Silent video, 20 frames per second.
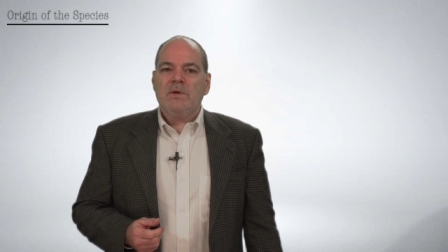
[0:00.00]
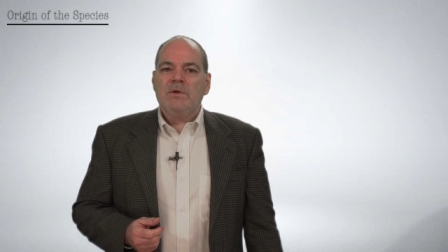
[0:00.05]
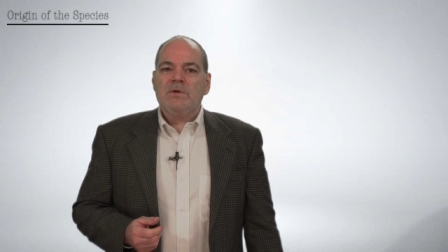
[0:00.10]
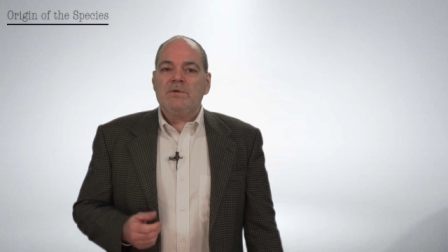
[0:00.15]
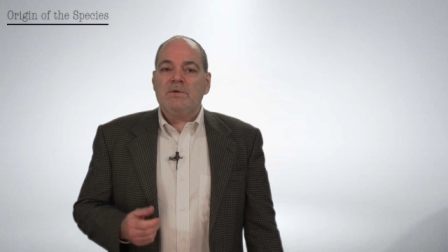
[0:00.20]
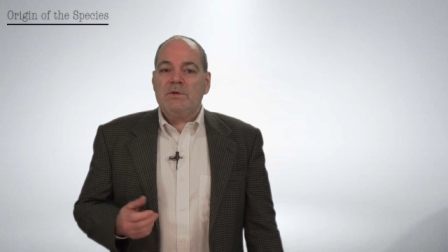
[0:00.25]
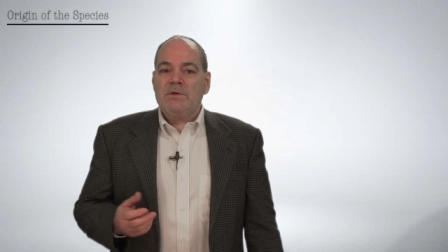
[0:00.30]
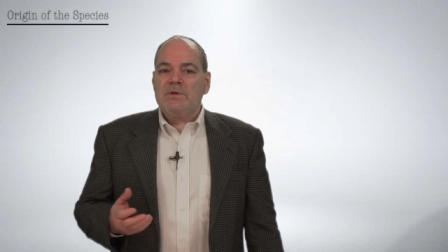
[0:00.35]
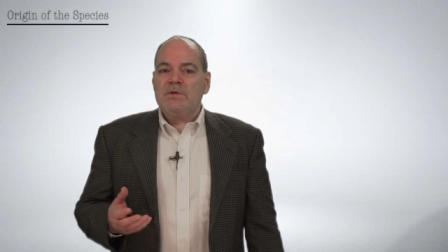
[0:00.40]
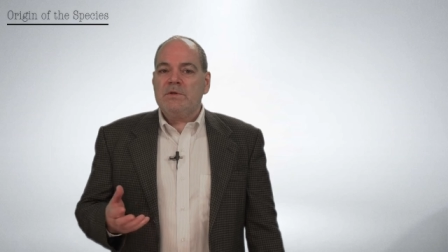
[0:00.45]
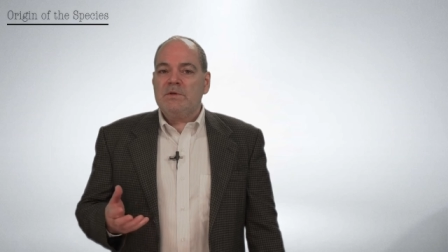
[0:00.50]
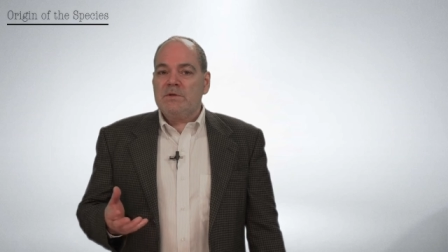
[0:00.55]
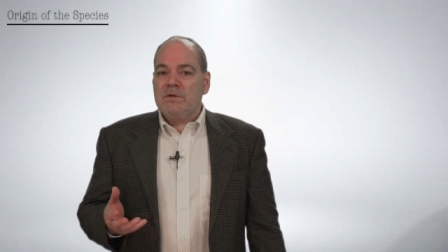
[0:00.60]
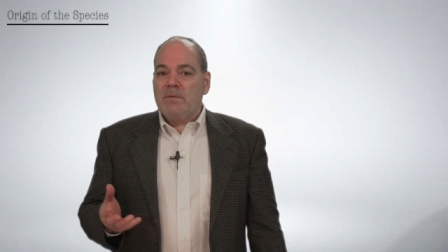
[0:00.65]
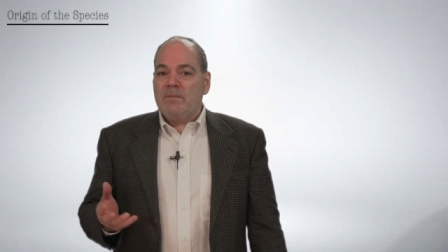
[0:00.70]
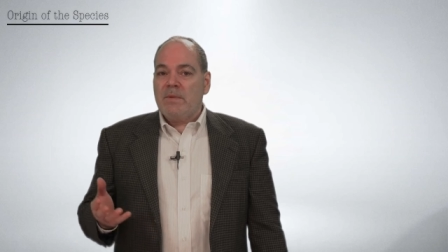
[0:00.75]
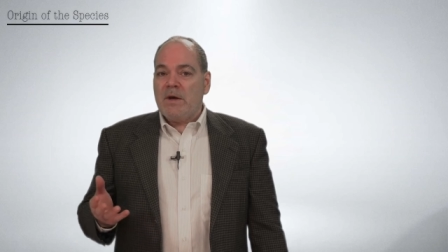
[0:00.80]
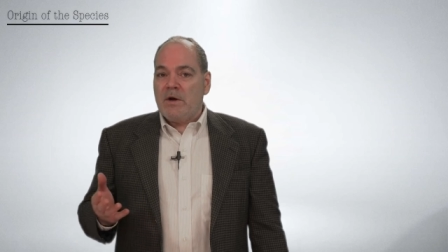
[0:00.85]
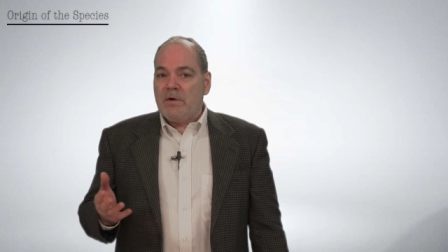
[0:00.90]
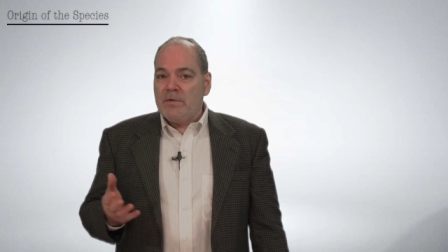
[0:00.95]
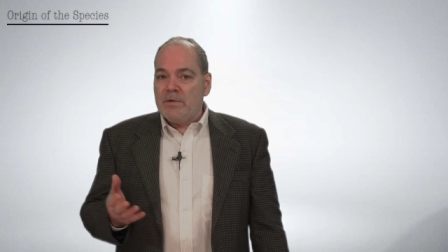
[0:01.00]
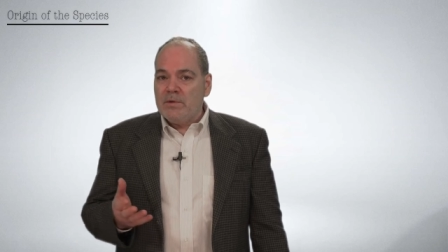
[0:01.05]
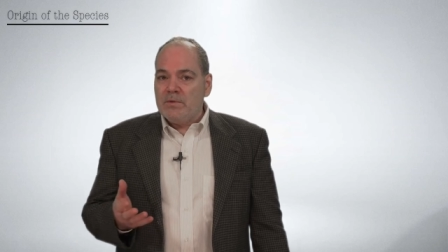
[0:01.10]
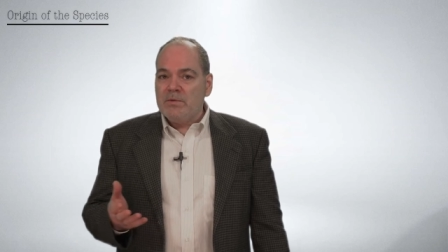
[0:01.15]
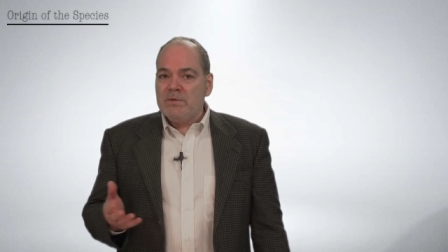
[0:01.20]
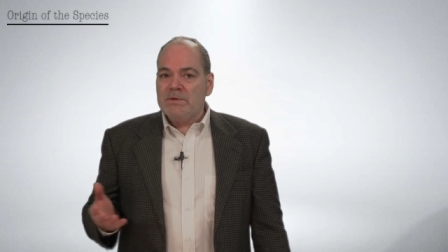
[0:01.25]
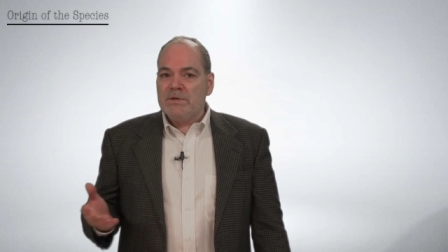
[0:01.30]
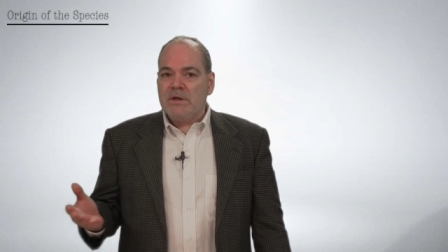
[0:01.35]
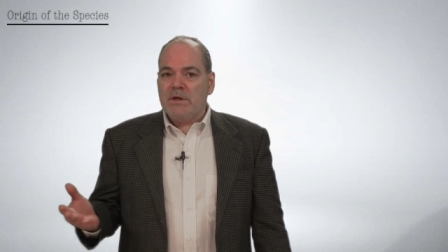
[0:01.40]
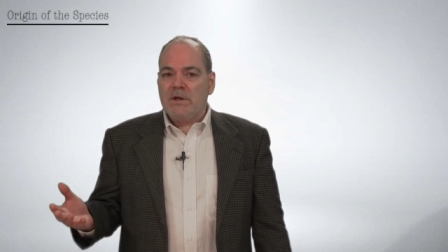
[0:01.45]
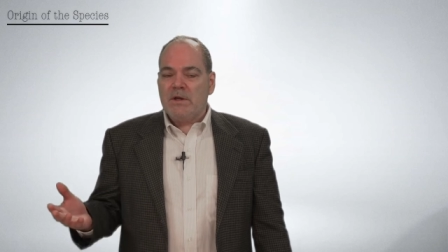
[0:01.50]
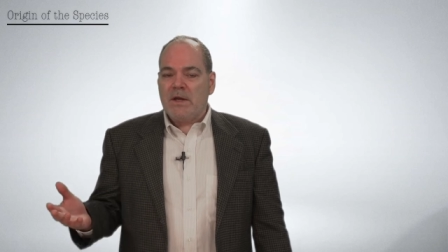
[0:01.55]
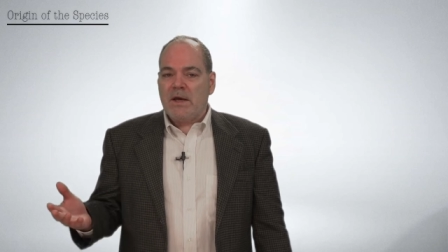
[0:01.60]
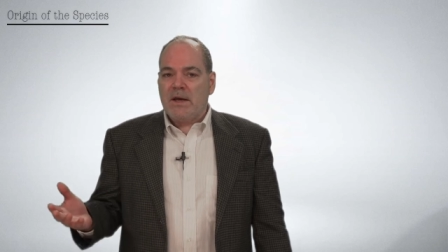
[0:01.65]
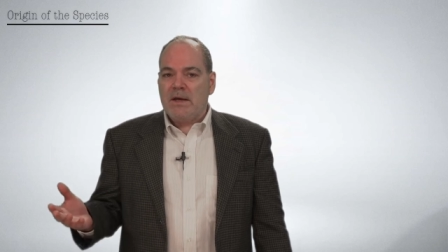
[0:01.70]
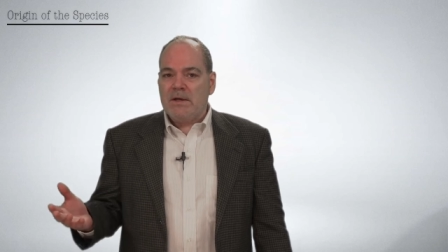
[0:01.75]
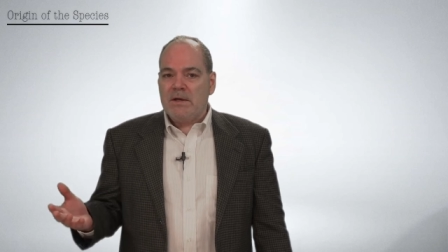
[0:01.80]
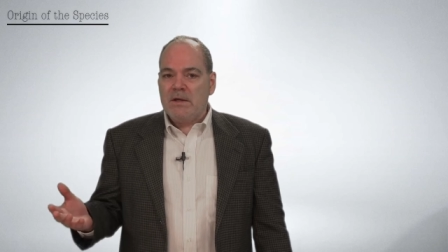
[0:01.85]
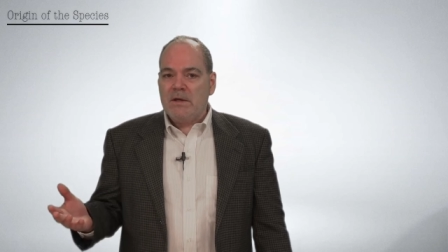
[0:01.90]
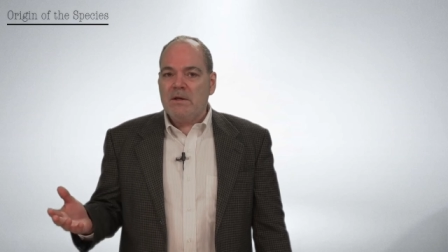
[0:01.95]
So this is the Malthusian
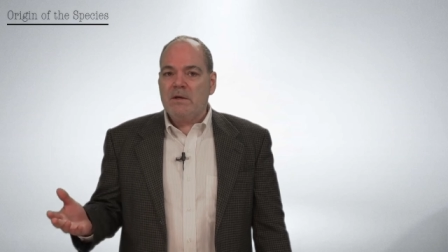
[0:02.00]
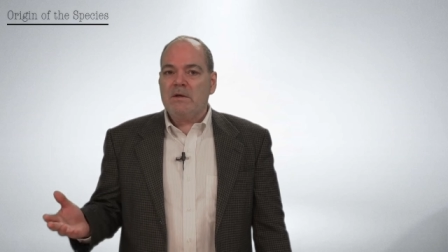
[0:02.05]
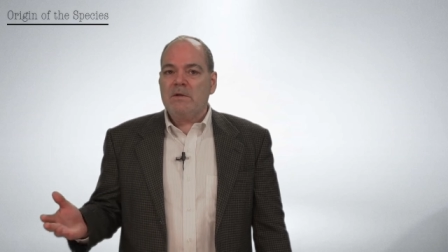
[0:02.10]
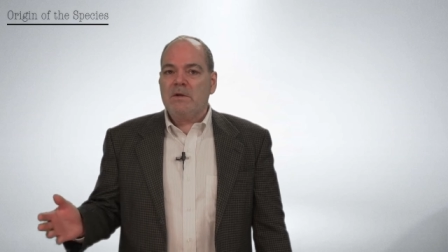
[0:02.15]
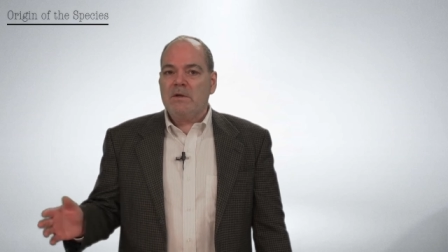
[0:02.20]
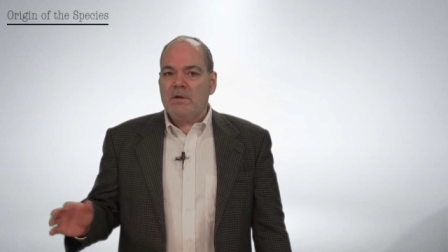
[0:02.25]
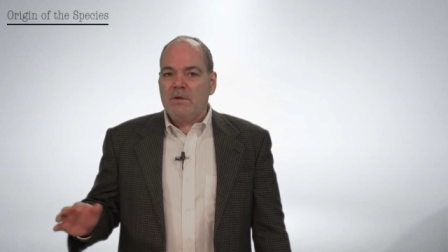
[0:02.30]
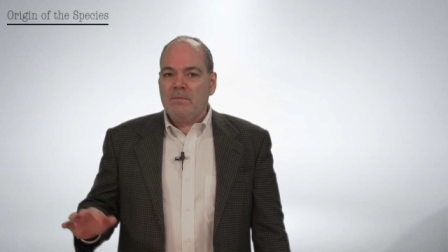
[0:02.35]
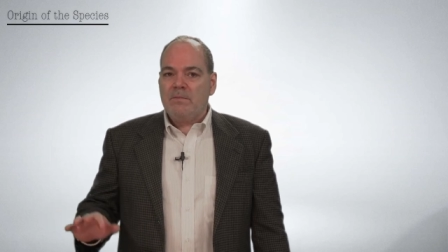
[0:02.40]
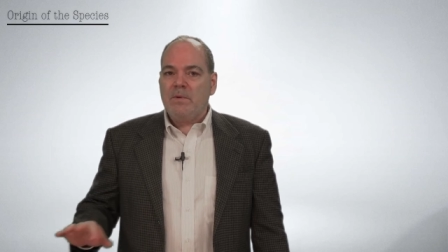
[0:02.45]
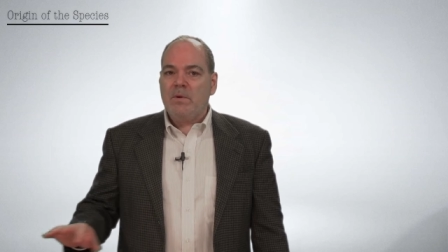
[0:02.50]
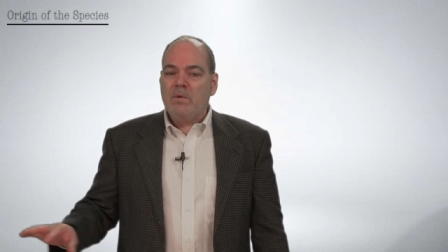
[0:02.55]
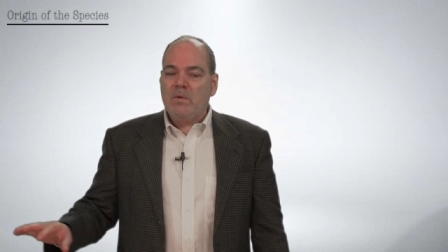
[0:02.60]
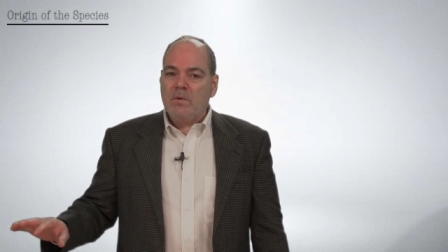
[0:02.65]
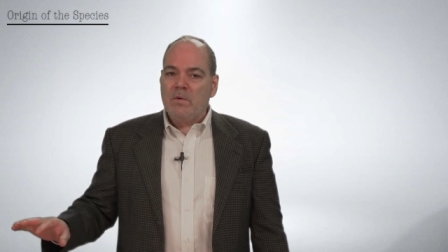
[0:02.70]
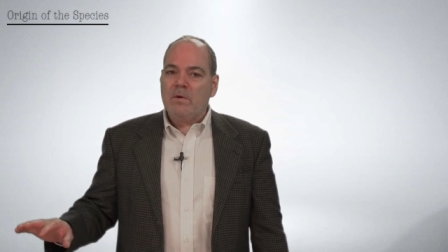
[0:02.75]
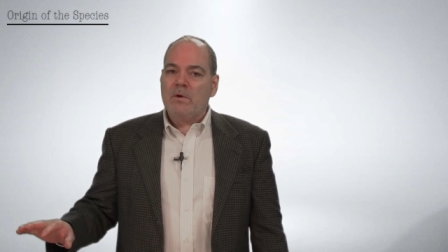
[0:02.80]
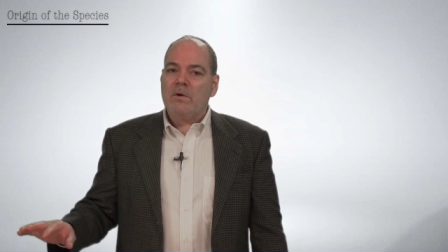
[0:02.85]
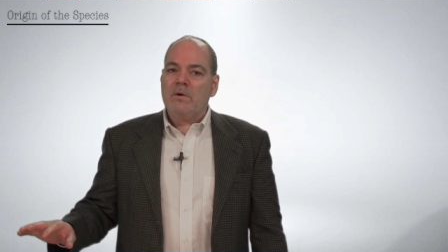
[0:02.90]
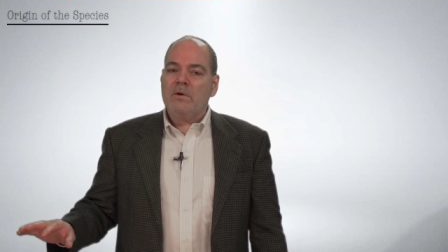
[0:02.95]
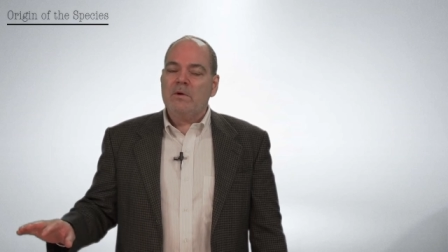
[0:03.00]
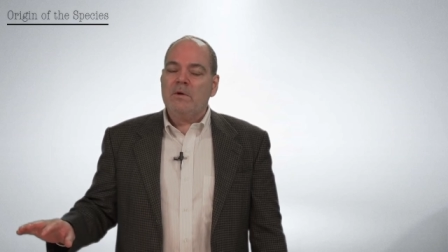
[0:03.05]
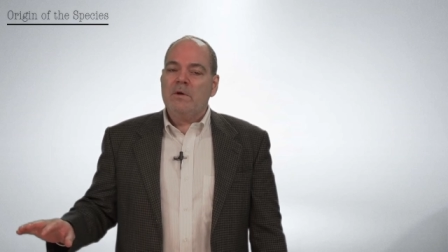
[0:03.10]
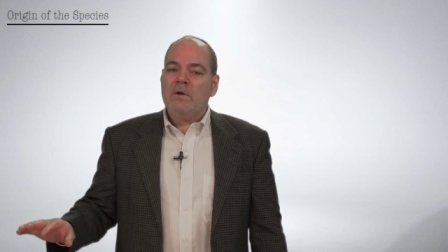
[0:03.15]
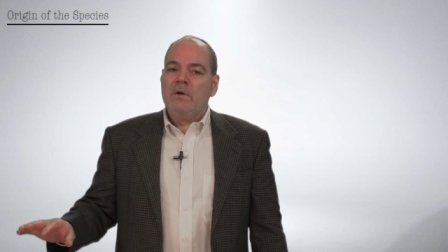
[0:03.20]
idea that the poor